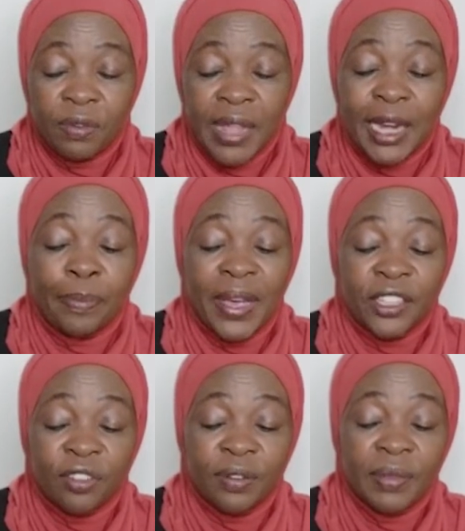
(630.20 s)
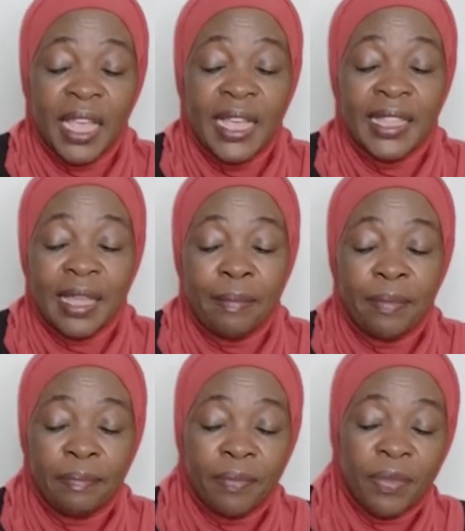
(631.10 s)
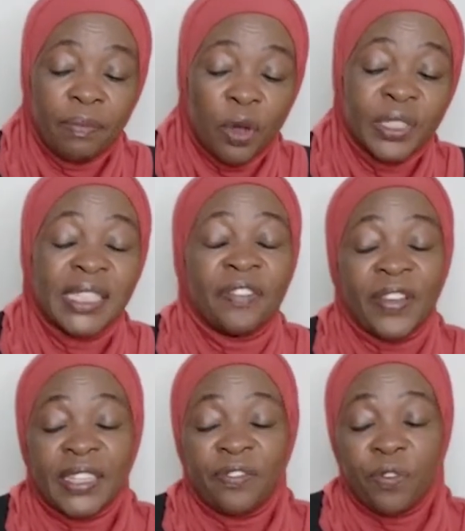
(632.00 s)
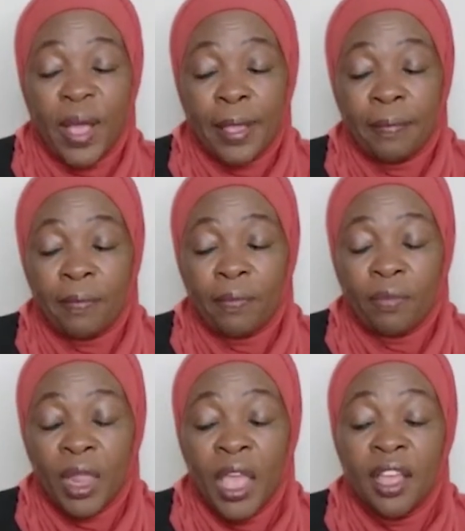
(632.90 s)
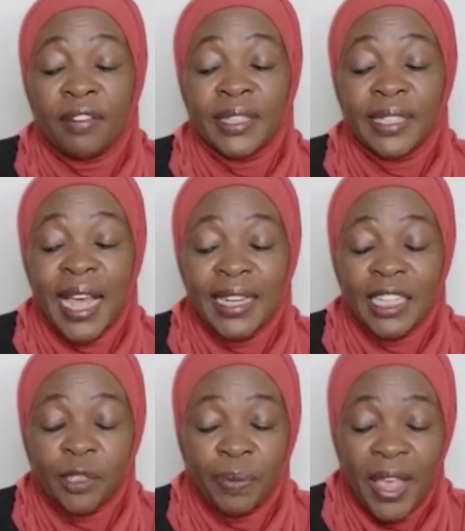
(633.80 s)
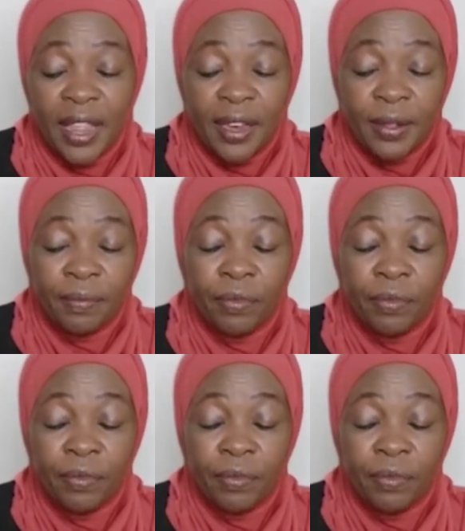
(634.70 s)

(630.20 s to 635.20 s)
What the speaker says: that person in the most effective way. Rich Dad explained,